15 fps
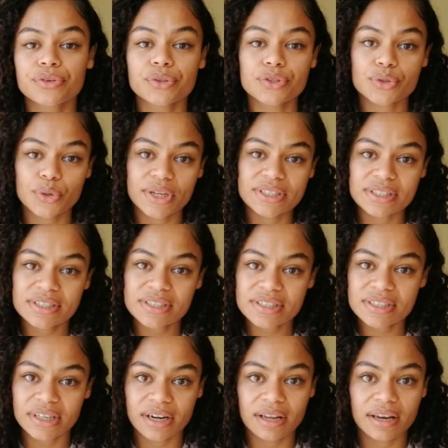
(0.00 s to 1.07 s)
food
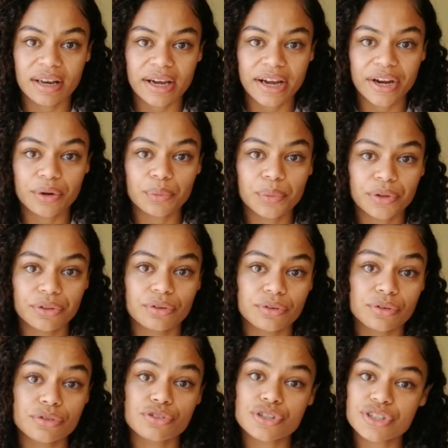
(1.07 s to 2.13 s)
choices that align with
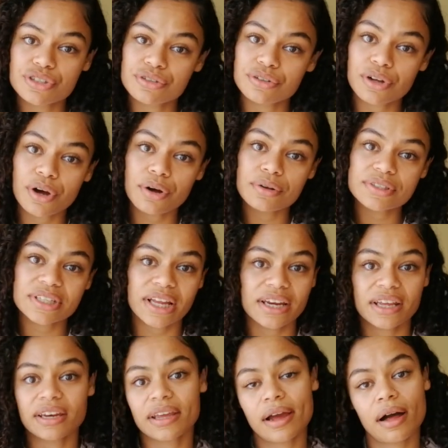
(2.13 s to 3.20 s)
your nutritional goals
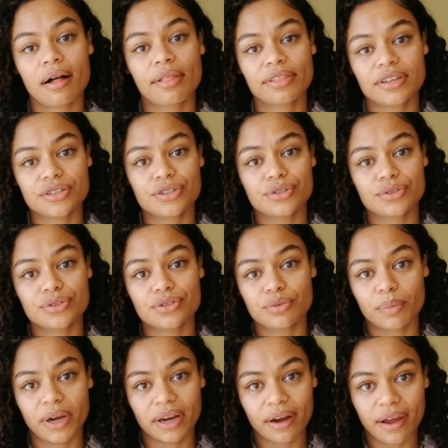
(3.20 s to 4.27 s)
and any health issues
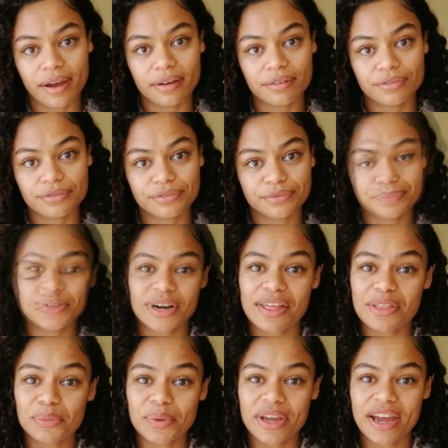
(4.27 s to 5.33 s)
you might have. So
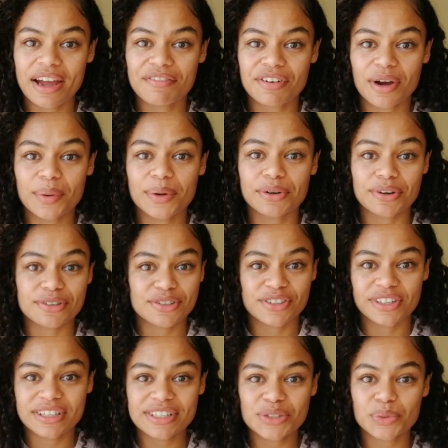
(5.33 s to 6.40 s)
now that we have our
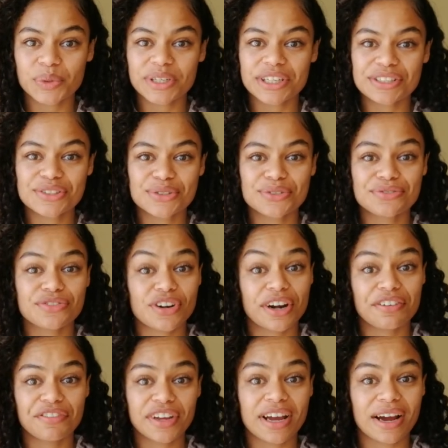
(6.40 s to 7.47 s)
grocery list, we need to
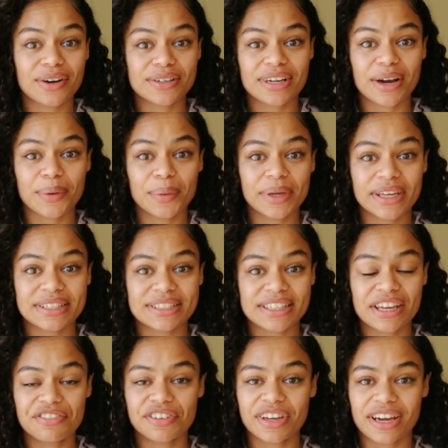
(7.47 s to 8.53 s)
try and figure out how we can
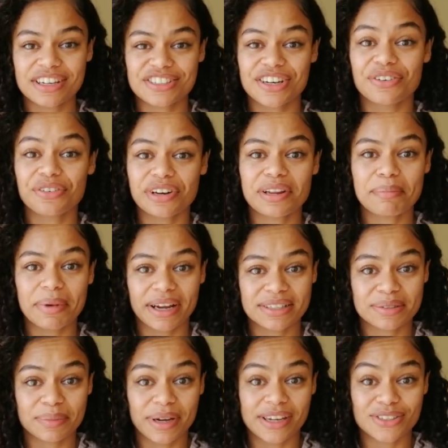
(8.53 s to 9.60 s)
save cash and really
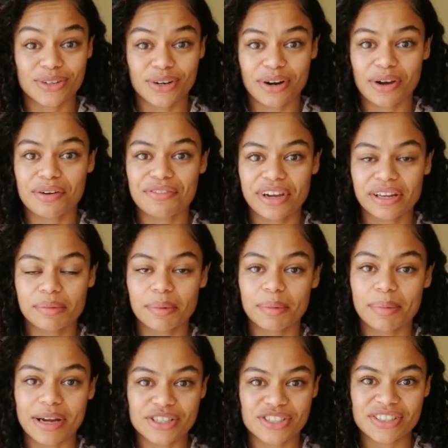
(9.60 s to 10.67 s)
maximize on our
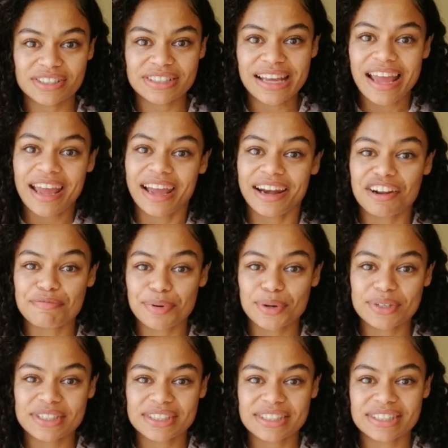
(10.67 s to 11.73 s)
available budget. And I've
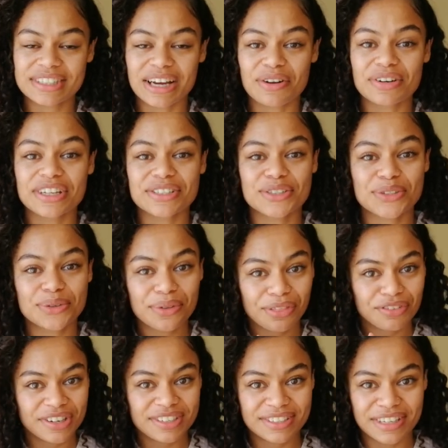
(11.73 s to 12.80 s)
broken this down into
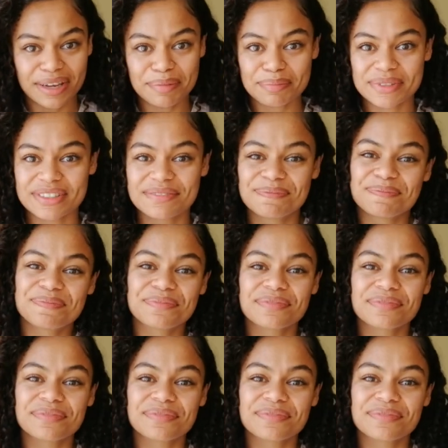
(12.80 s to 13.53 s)
3 steps.